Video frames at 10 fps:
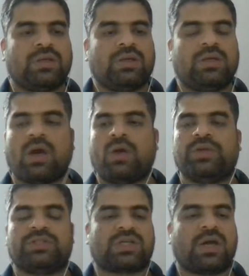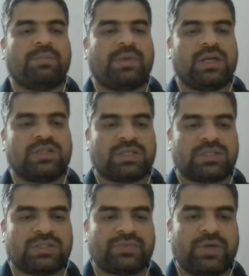now it's compiled
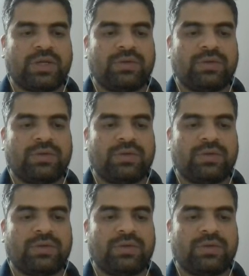successfully.